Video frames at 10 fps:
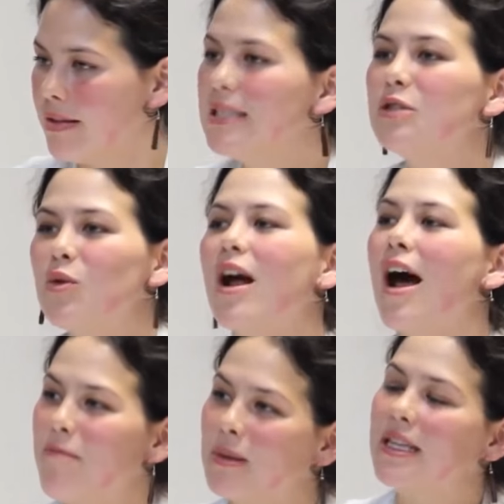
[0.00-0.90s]
This is what
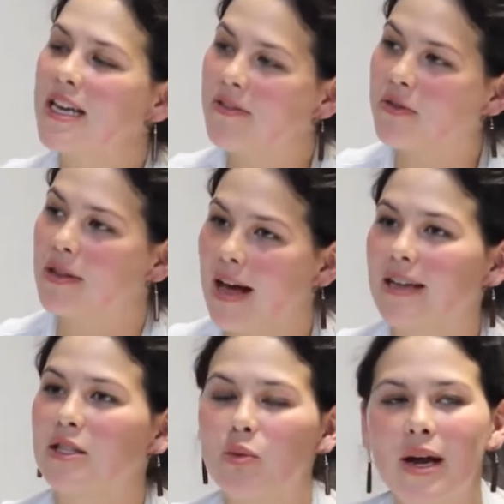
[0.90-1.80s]
I've believed for the
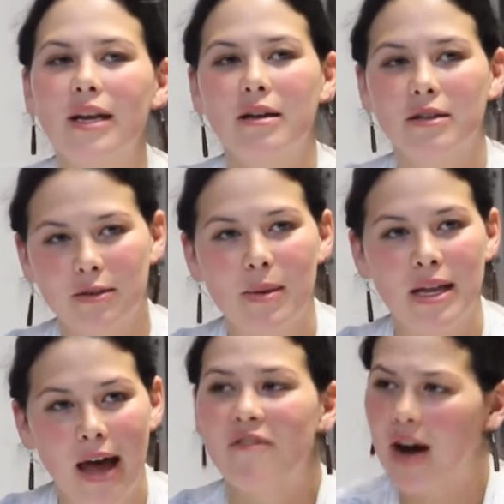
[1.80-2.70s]
last 20 years of
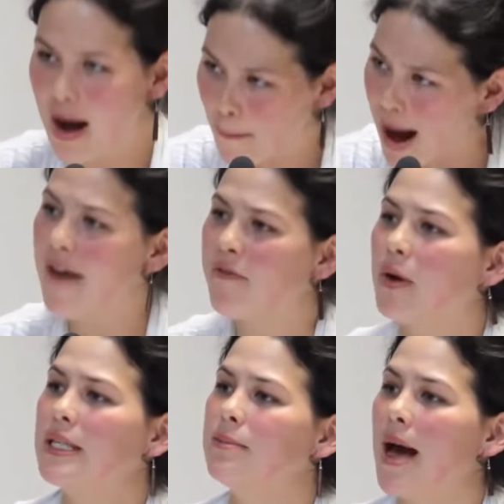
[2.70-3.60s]
my life. My
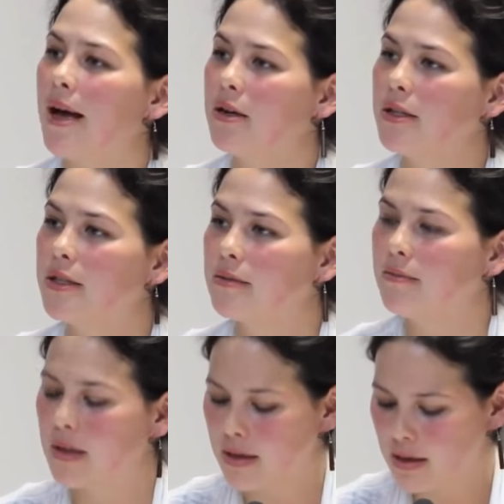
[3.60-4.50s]
voice matters.